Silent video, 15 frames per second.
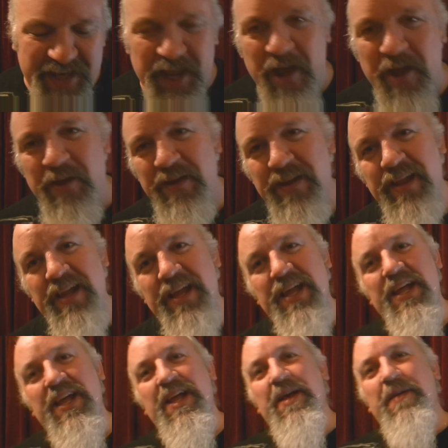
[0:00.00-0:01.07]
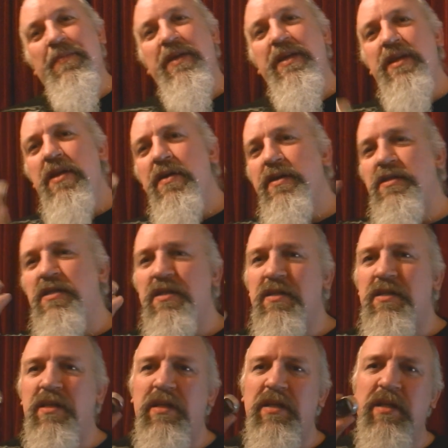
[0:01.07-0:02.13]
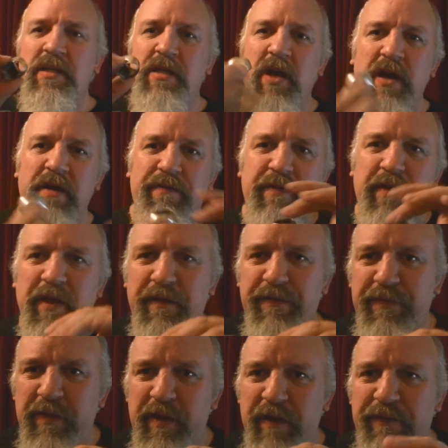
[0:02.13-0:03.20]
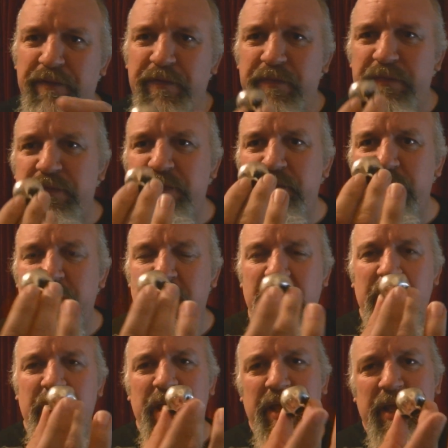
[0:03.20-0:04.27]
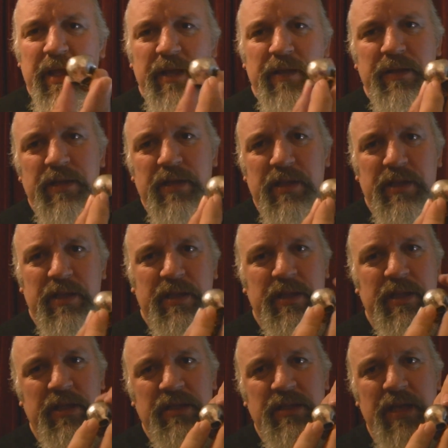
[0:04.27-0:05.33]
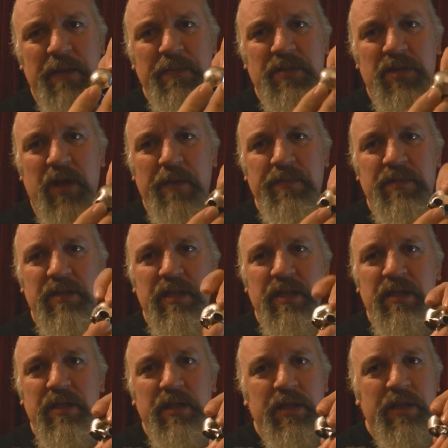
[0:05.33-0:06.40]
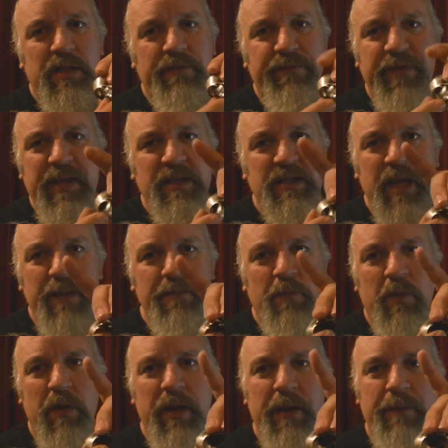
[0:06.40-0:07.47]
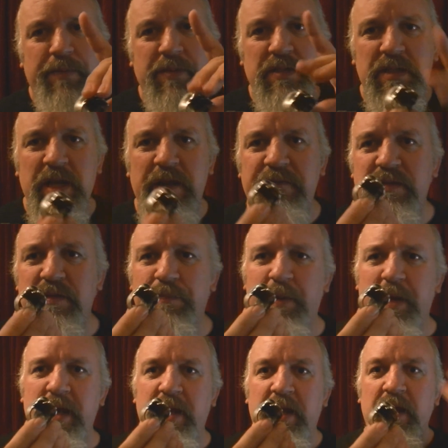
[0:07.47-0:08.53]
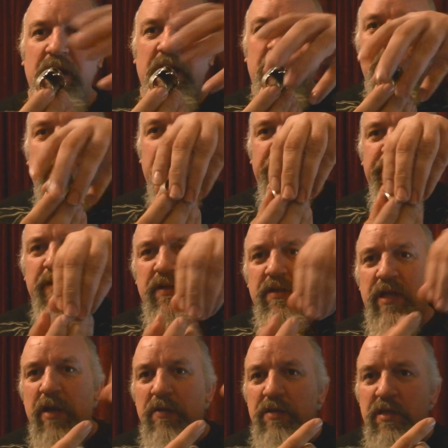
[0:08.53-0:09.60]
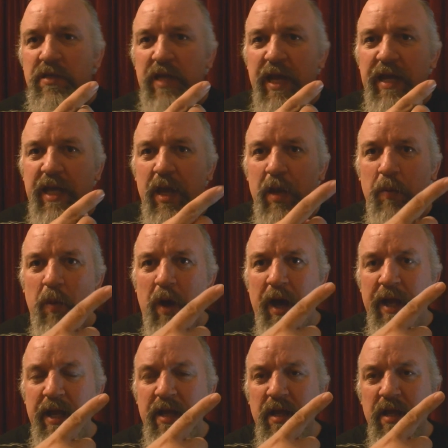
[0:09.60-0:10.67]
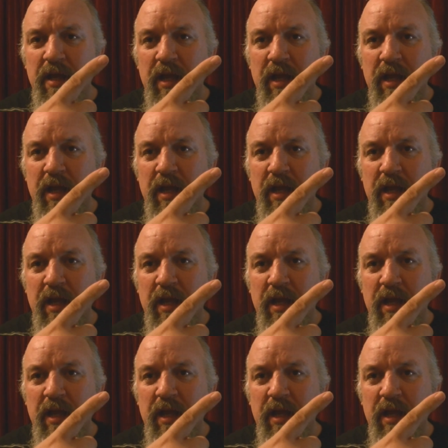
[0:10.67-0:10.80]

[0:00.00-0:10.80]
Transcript: no. But you know, it's a kind of if if that sometimes the things ain't what they're perceived to be. If I'd go to take it away,